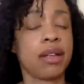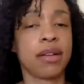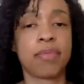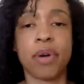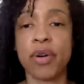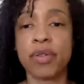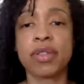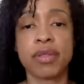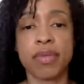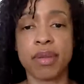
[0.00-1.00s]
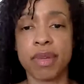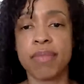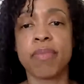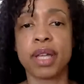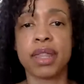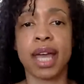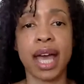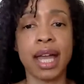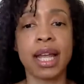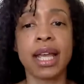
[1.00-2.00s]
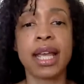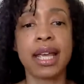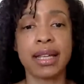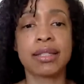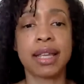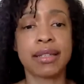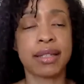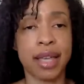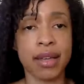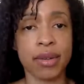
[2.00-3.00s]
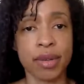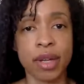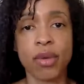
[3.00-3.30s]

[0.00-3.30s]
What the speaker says: pose to women, but that is a skill.